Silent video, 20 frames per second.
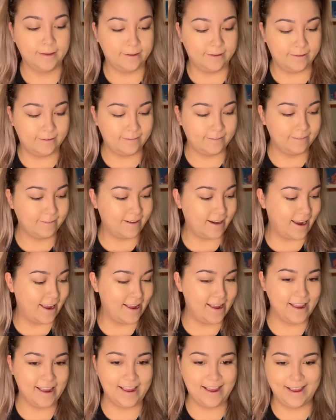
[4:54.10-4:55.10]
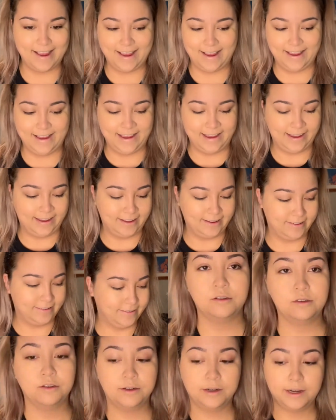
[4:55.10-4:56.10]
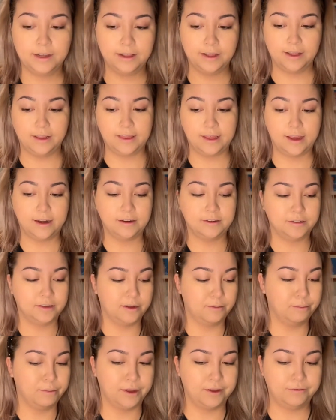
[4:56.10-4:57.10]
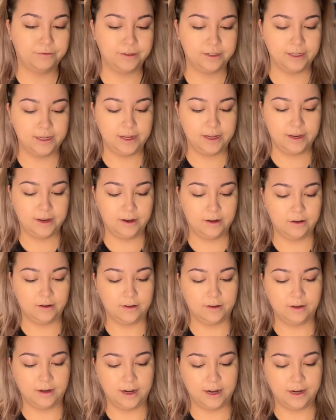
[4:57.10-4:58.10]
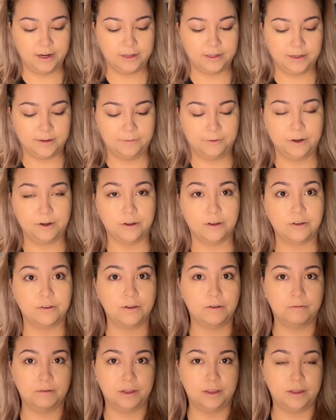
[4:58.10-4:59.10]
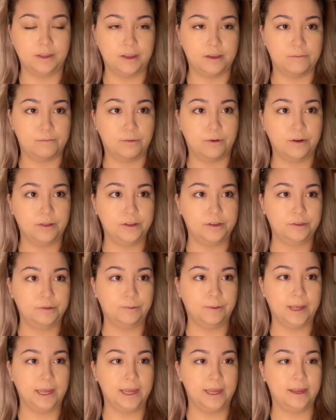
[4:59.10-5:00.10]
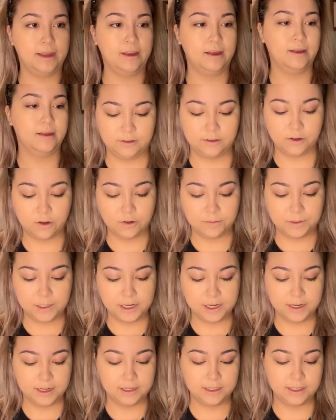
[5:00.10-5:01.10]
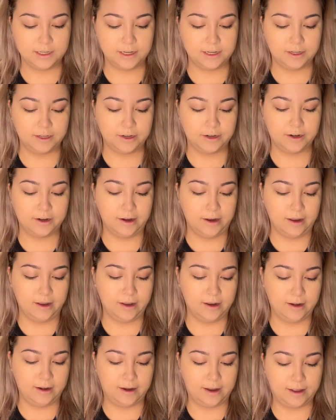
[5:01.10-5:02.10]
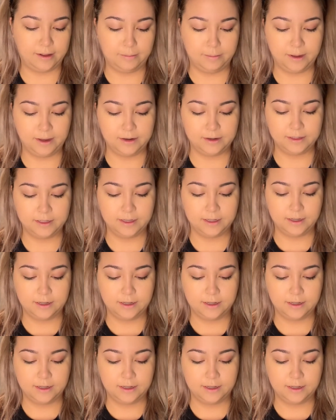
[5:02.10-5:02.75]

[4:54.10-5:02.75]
All right. So now that that is all buffed in, all nice, I'm gonna go in with the Born This Way Sculpting Concealer in Almond.